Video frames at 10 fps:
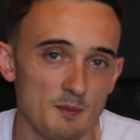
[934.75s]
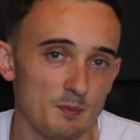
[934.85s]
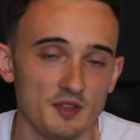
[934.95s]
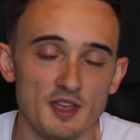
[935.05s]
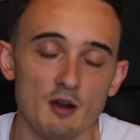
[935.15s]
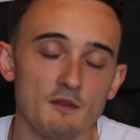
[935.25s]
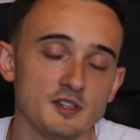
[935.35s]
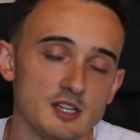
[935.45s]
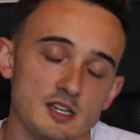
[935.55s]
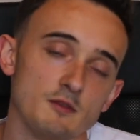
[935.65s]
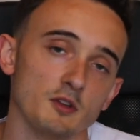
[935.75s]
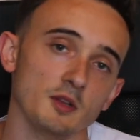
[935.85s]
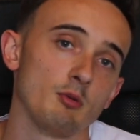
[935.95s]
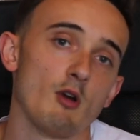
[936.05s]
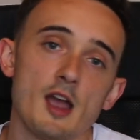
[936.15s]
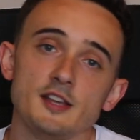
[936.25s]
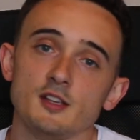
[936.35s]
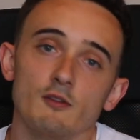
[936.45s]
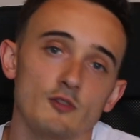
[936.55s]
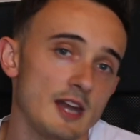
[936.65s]
but then obviously you've got the price
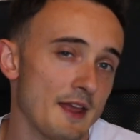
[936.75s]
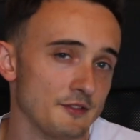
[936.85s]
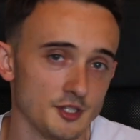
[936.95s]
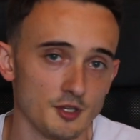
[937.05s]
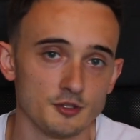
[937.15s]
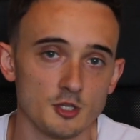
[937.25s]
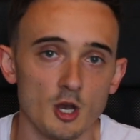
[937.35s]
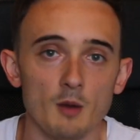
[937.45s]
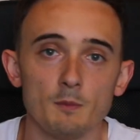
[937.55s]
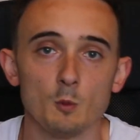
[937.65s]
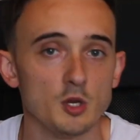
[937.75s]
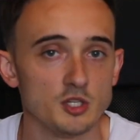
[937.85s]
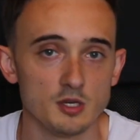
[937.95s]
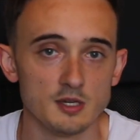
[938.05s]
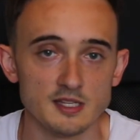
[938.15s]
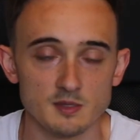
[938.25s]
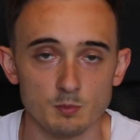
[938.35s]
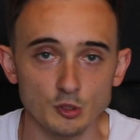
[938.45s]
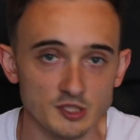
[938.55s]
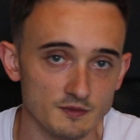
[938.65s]
of the lenses on top, which you need to
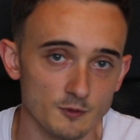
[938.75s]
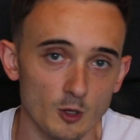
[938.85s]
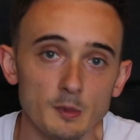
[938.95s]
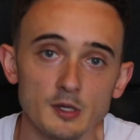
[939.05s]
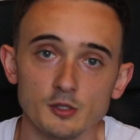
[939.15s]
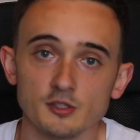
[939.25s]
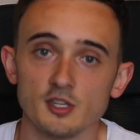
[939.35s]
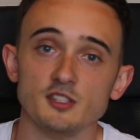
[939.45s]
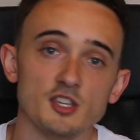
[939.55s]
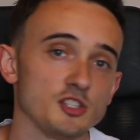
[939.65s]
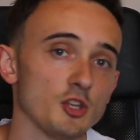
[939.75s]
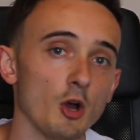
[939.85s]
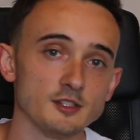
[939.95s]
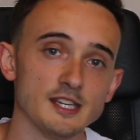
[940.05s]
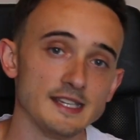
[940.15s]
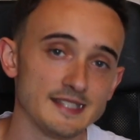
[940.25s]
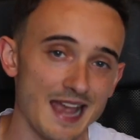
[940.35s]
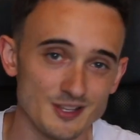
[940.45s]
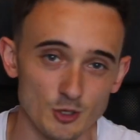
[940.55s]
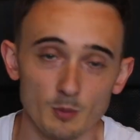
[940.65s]
budget for, because as a starting
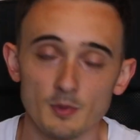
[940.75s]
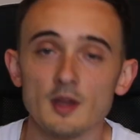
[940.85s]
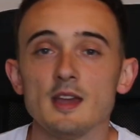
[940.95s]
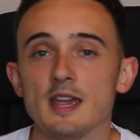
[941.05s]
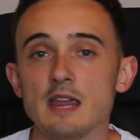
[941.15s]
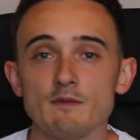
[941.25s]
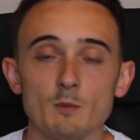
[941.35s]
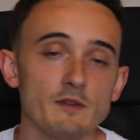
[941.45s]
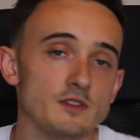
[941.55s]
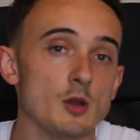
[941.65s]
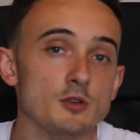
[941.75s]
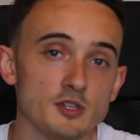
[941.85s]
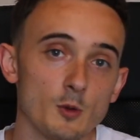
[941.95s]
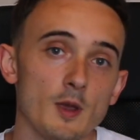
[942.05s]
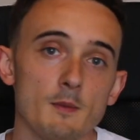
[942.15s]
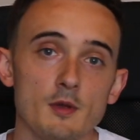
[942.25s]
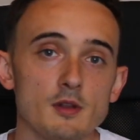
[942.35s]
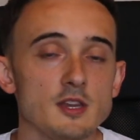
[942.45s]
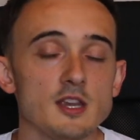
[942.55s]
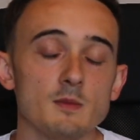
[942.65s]
setup, even with used
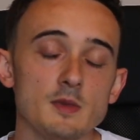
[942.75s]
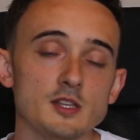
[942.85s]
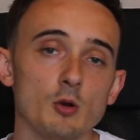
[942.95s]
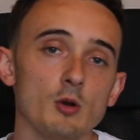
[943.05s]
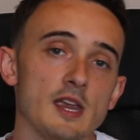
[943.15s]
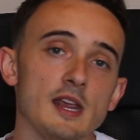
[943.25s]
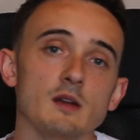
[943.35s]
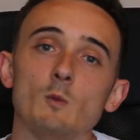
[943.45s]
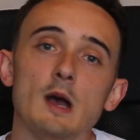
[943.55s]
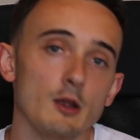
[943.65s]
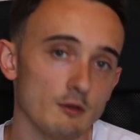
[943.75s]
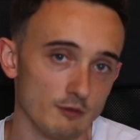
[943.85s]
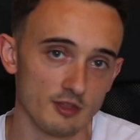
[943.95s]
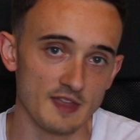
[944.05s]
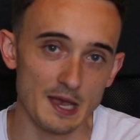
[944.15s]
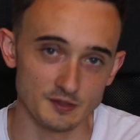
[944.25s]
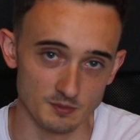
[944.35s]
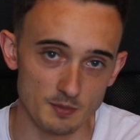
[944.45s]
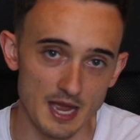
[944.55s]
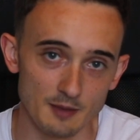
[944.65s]
equipment, you can be talking well over
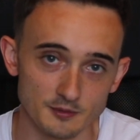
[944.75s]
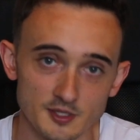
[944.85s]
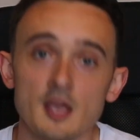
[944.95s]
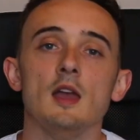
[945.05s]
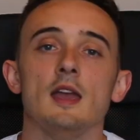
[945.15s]
£1,000.